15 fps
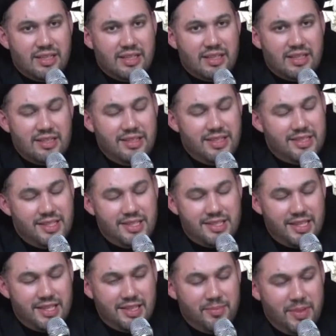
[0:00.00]
They say,
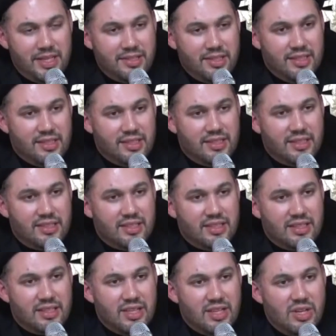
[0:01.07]
Sayyid Mahdi,
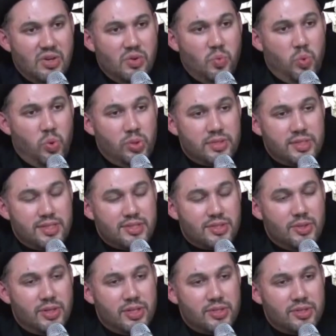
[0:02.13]
water has gone
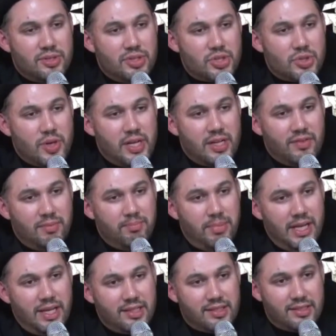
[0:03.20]
into the shrine of
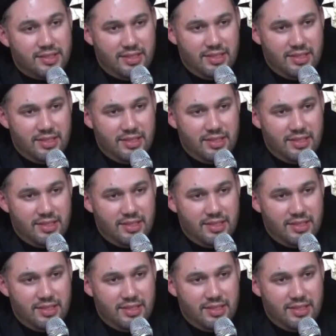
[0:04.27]
Abbas.